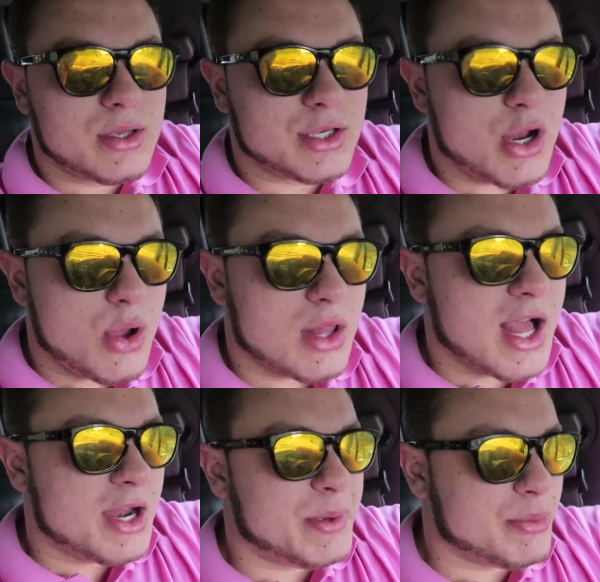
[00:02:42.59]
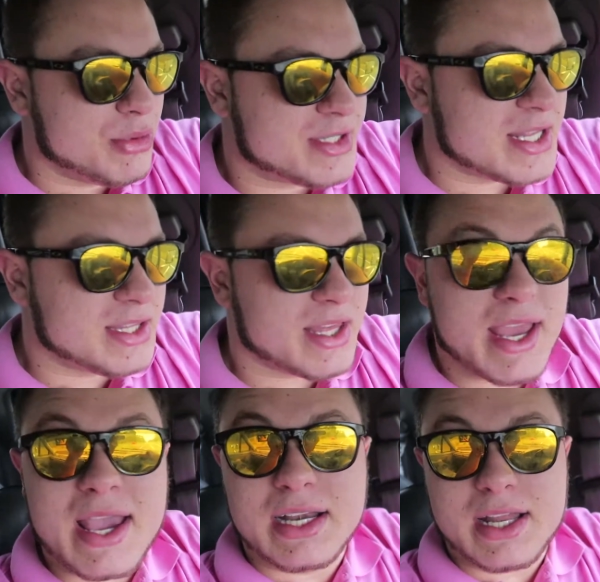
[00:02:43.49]
You know, a lot of people said that they
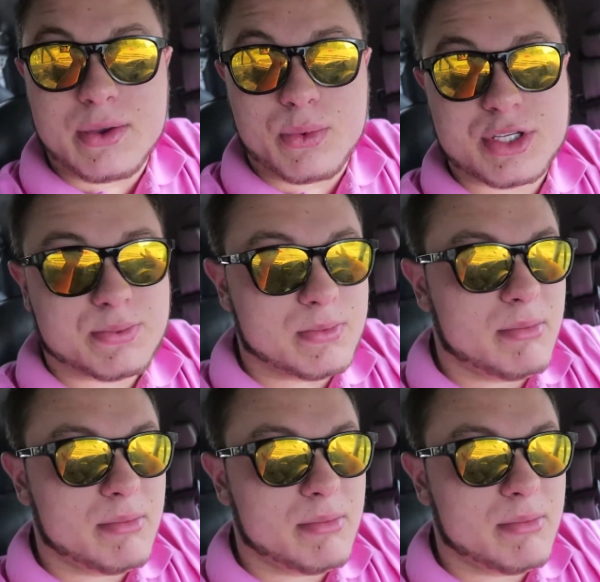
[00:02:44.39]
hated it, which